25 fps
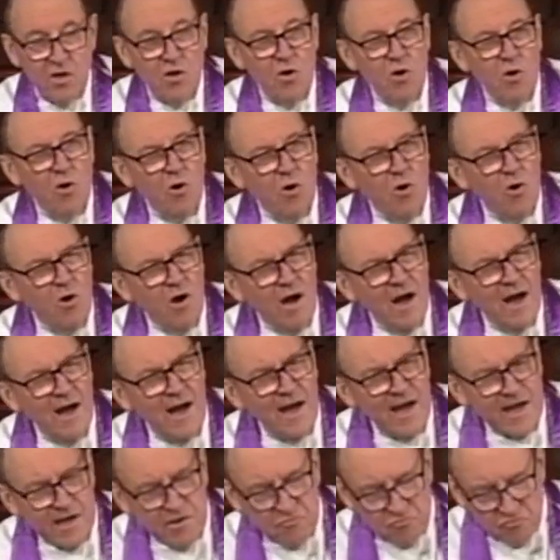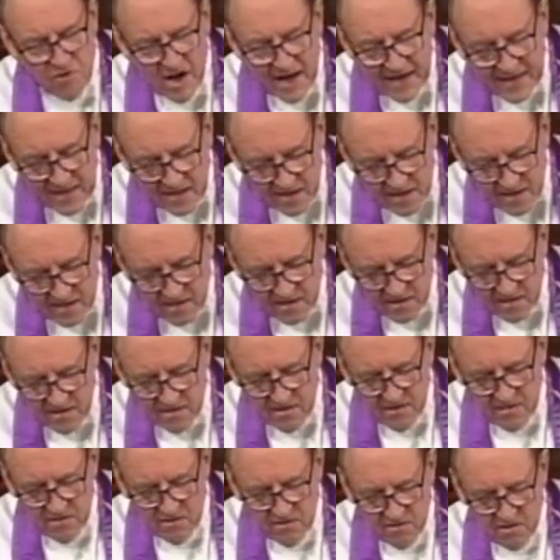or high rank,
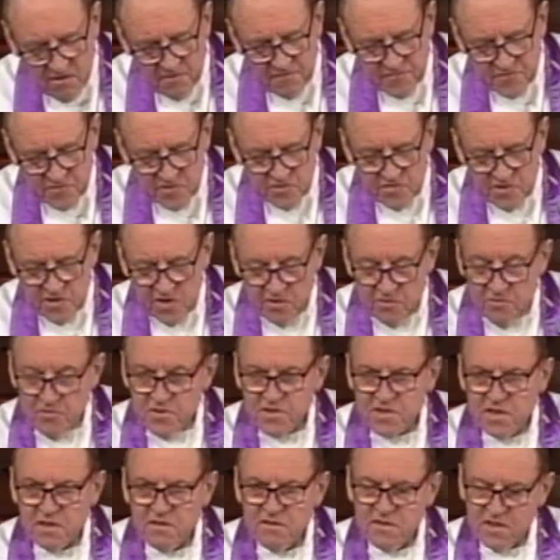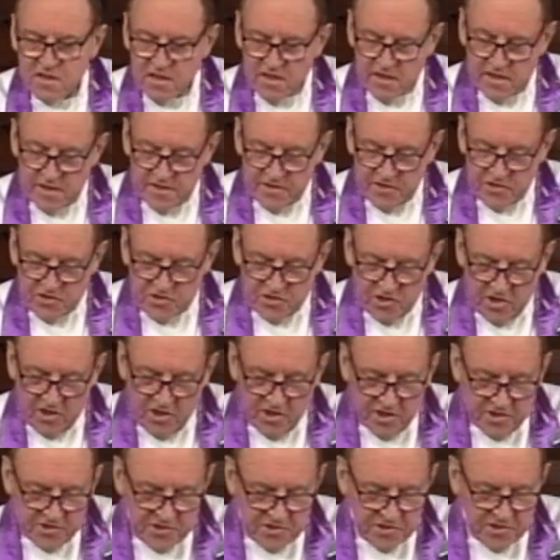often used in the early
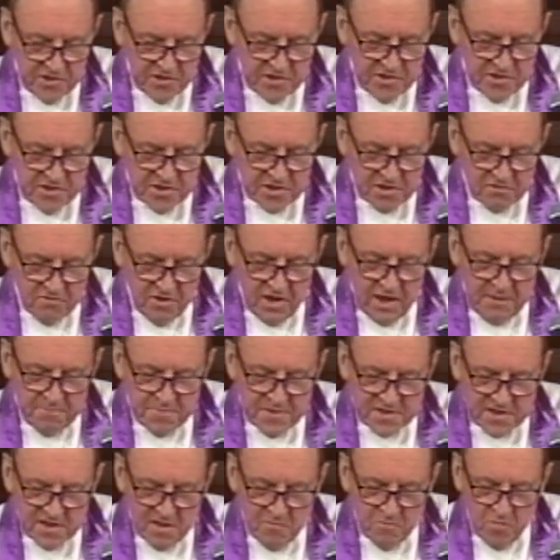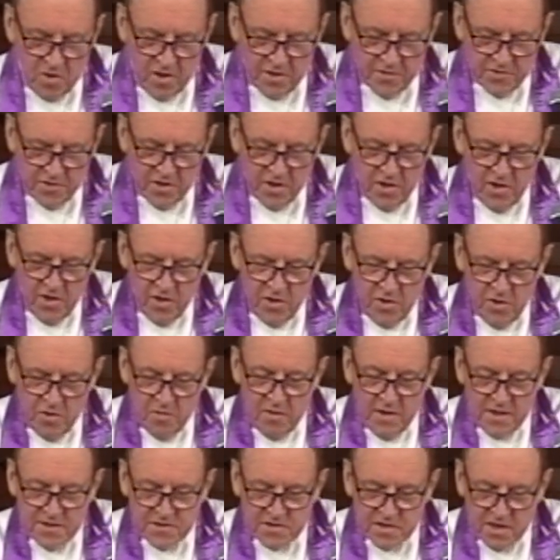church to describe someone who
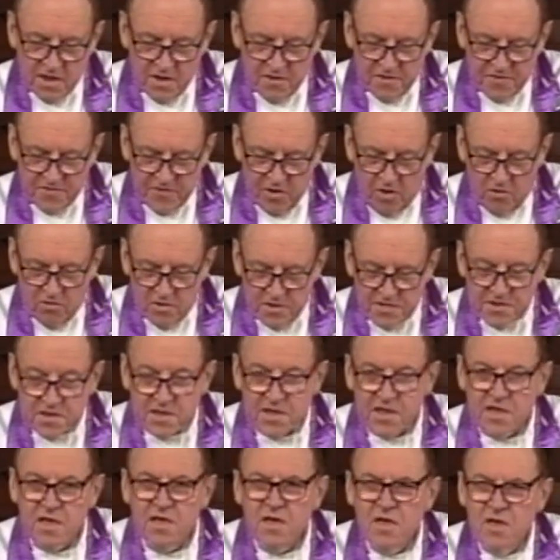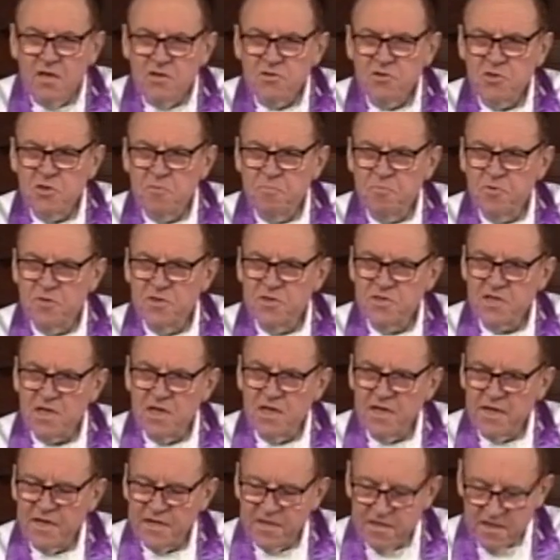has the authority to
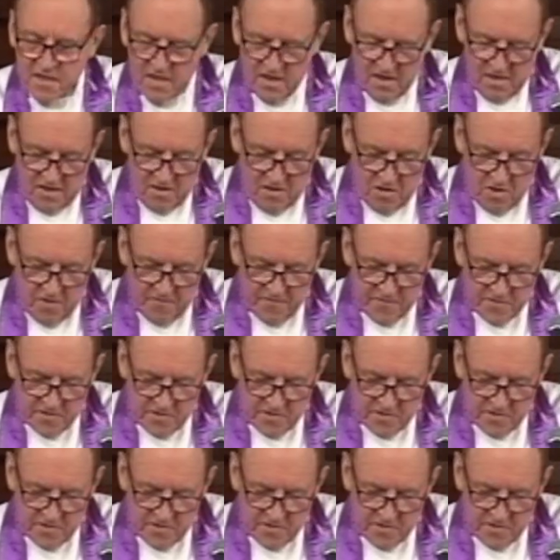preside over the